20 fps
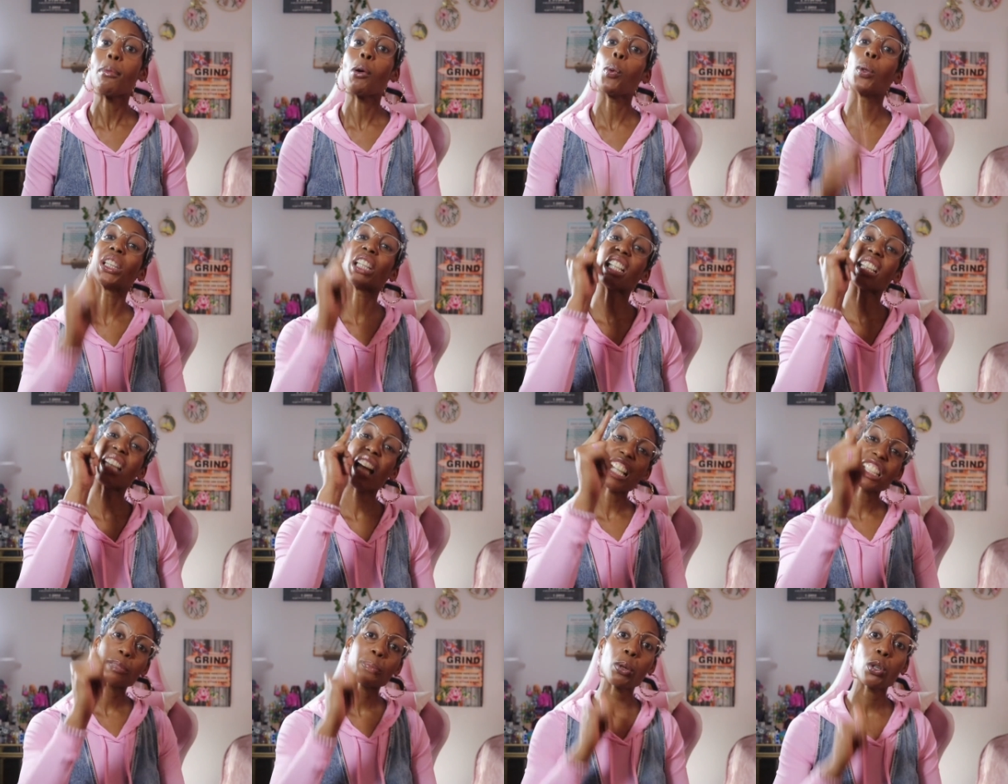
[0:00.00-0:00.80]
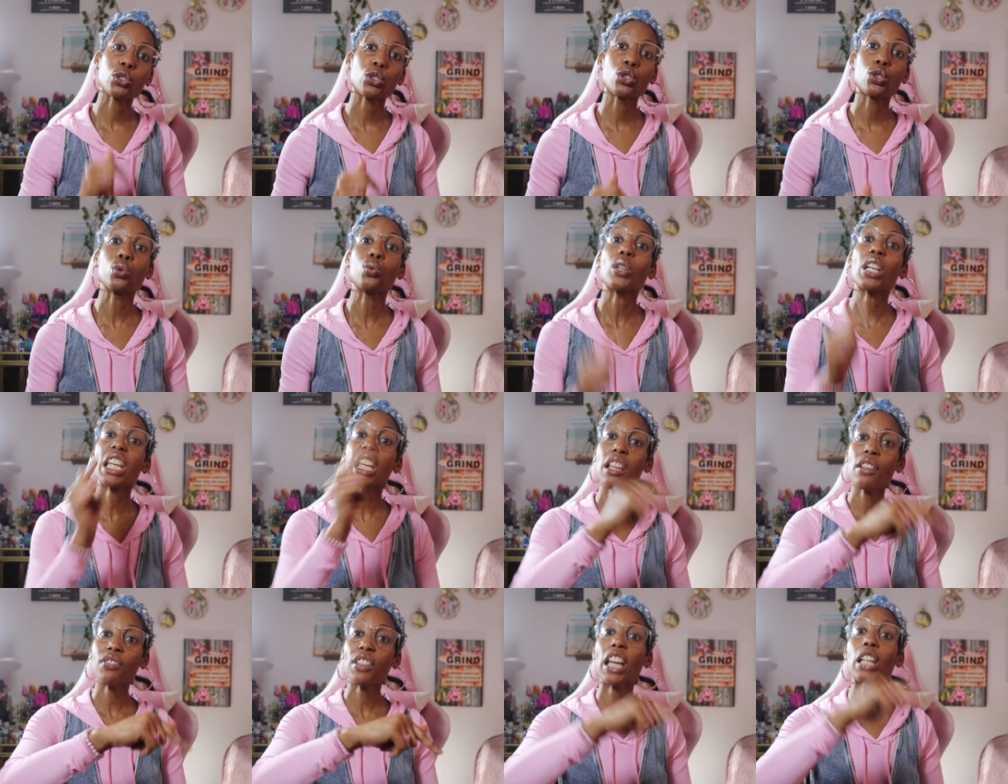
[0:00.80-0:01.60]
But what they're not supposed to do
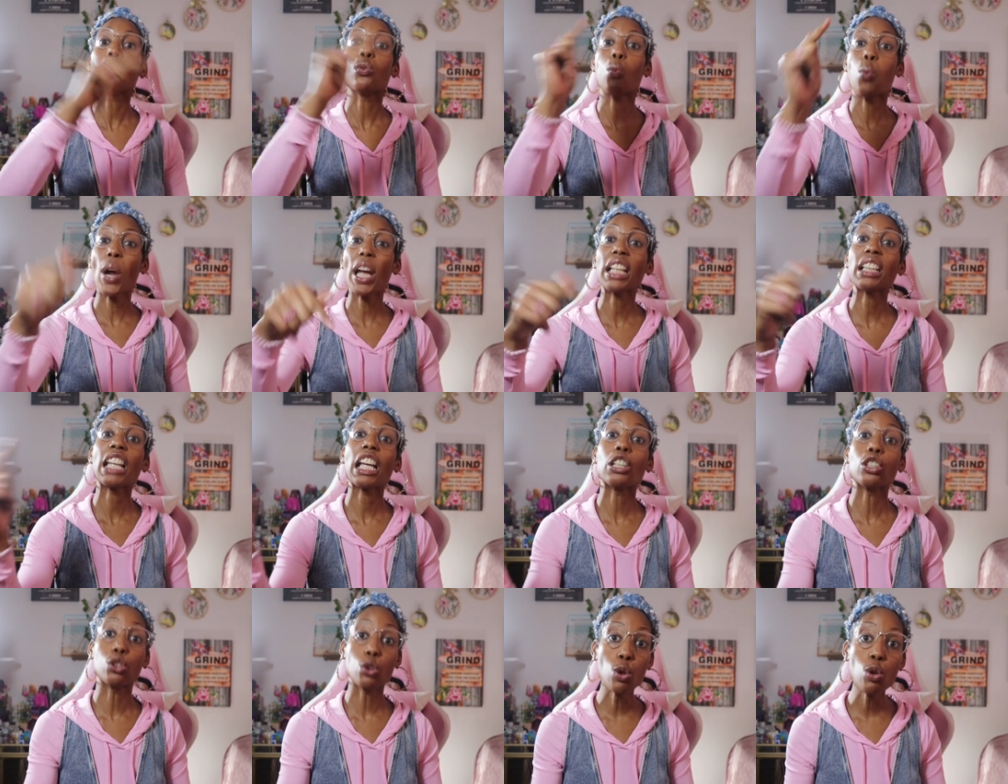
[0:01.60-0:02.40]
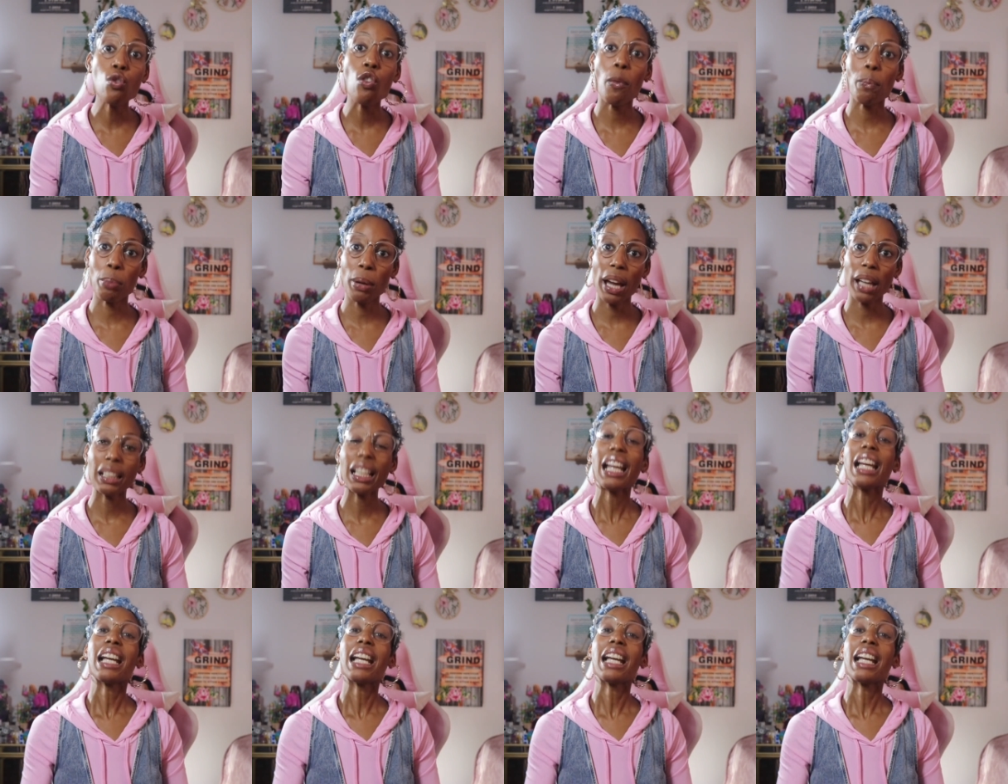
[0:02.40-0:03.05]
if and when they do repent